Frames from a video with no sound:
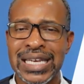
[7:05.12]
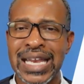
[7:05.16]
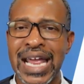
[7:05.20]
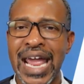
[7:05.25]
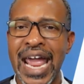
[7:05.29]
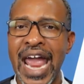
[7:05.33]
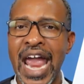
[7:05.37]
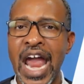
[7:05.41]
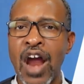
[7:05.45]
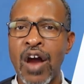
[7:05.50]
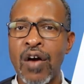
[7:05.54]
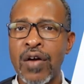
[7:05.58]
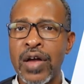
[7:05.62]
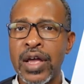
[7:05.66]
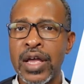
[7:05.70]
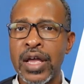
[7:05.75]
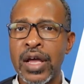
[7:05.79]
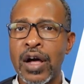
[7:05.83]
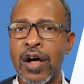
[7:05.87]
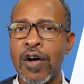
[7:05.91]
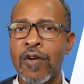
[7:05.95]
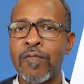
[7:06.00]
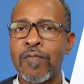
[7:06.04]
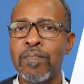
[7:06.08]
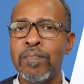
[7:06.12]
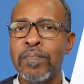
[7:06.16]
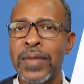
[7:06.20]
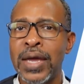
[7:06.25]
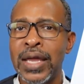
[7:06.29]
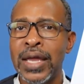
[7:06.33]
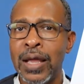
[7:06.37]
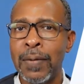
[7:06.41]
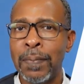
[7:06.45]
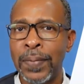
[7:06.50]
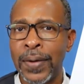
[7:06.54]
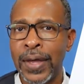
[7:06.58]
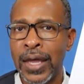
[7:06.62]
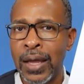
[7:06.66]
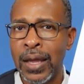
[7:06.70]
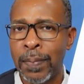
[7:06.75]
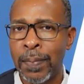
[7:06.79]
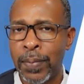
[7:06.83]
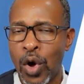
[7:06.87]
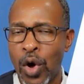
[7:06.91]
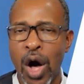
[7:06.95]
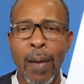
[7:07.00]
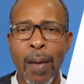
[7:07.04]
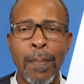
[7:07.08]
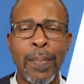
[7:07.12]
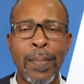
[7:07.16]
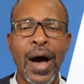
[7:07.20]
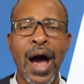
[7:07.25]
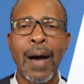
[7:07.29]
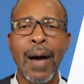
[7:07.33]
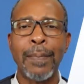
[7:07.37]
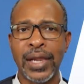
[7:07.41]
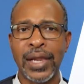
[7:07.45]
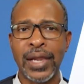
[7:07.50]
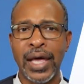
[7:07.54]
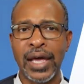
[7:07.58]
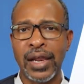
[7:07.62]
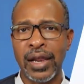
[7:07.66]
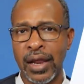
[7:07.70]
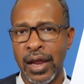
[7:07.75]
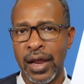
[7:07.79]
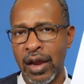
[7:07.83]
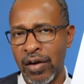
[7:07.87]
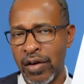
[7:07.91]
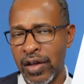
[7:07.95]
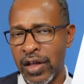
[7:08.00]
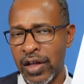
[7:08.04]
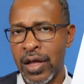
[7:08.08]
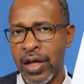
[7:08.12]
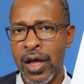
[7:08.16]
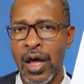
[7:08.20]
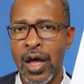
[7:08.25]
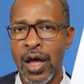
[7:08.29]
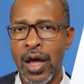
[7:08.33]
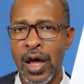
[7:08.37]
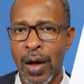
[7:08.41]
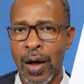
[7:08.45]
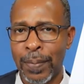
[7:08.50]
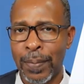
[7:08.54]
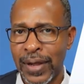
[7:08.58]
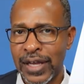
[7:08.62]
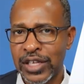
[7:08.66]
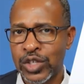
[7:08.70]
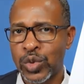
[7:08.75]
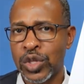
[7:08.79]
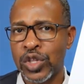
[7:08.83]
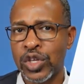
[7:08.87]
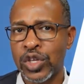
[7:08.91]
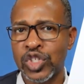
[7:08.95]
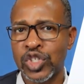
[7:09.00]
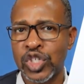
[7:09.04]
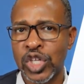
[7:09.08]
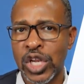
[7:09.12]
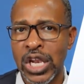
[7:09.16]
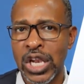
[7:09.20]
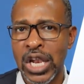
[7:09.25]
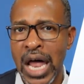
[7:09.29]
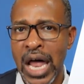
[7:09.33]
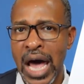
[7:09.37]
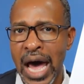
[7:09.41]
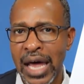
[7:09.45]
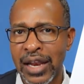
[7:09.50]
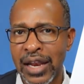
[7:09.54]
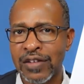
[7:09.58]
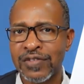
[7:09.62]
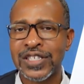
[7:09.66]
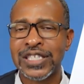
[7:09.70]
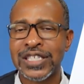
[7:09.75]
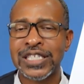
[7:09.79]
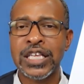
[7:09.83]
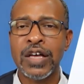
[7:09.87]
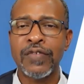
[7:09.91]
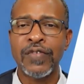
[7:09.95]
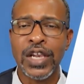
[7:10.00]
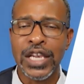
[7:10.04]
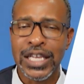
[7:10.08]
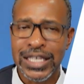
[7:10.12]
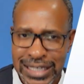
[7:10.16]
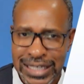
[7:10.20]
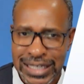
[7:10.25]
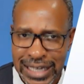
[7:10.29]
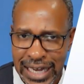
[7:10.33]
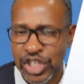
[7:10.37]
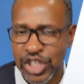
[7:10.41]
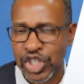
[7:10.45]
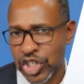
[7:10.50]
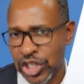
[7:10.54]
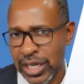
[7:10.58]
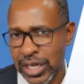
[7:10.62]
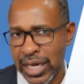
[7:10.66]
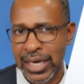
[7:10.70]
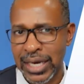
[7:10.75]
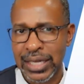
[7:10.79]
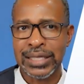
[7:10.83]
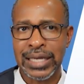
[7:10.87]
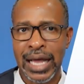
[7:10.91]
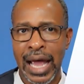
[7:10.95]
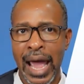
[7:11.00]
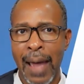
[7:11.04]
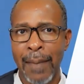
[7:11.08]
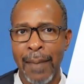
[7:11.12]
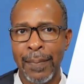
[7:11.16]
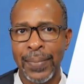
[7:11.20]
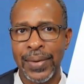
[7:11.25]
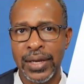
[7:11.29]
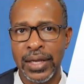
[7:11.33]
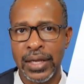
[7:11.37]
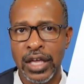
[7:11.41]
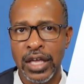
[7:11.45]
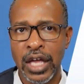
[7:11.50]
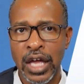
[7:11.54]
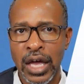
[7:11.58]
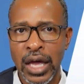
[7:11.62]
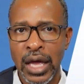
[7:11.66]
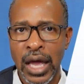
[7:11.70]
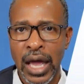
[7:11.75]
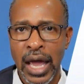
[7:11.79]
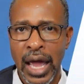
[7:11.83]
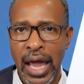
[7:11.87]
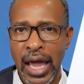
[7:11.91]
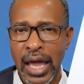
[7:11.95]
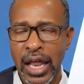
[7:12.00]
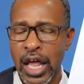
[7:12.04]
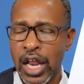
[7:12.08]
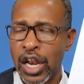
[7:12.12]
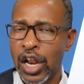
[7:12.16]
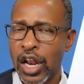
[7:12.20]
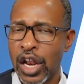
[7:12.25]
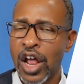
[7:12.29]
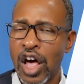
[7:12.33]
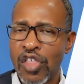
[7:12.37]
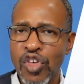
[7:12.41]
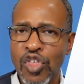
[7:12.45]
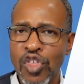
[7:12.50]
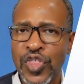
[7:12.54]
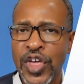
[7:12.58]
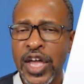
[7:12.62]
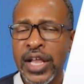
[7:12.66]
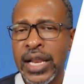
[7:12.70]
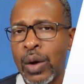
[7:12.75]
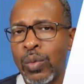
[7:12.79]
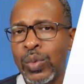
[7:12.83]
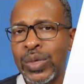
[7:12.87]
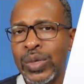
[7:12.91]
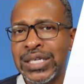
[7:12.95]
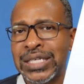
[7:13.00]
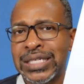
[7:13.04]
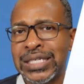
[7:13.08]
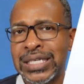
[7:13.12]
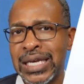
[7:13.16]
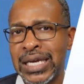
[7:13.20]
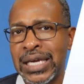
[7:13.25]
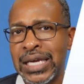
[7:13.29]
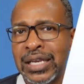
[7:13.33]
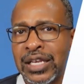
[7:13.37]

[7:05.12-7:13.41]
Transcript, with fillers: area of many people, a populated area, a place where there's a lot of civilization that is happening. And, and another thing that we see in this